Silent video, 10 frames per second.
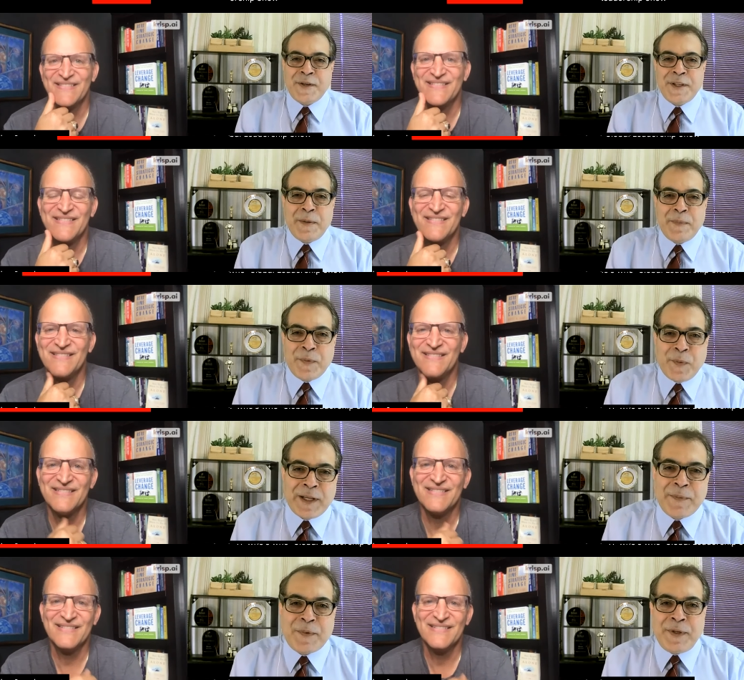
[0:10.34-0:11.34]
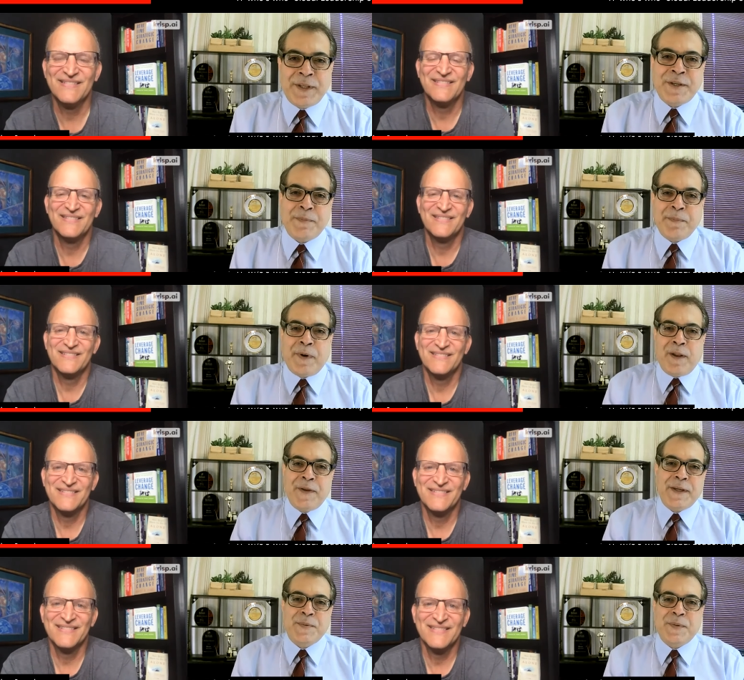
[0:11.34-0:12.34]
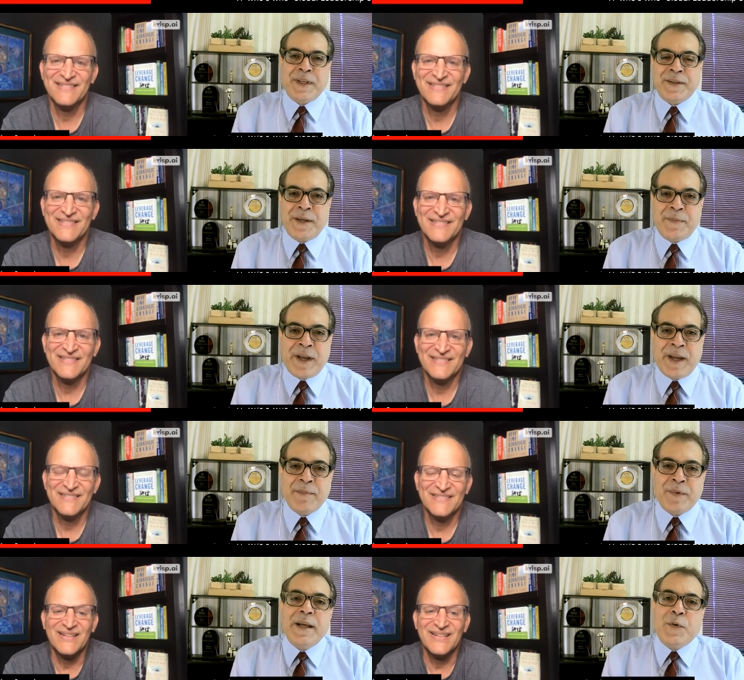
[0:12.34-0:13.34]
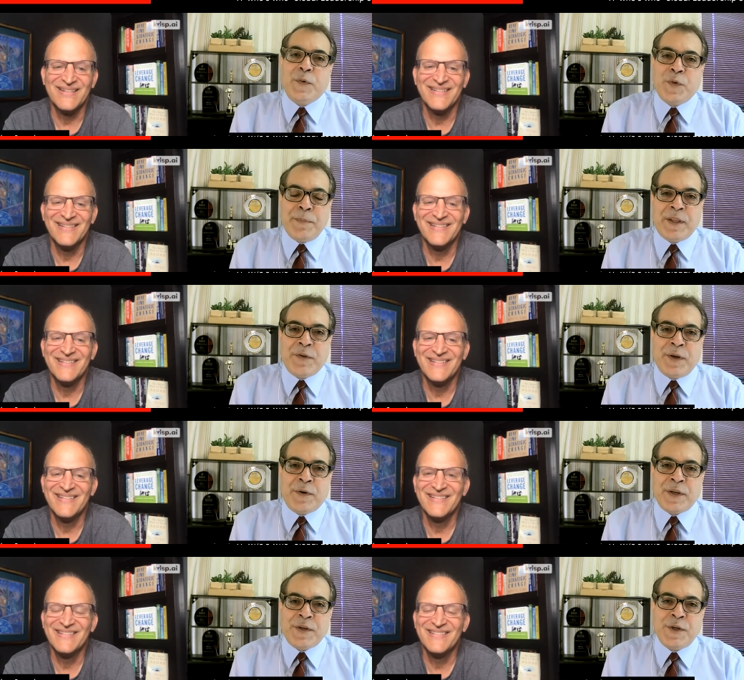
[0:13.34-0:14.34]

Speaker 1: gentlemen, welcome to Leadership in Politics with Dr. Abraham. With me today on the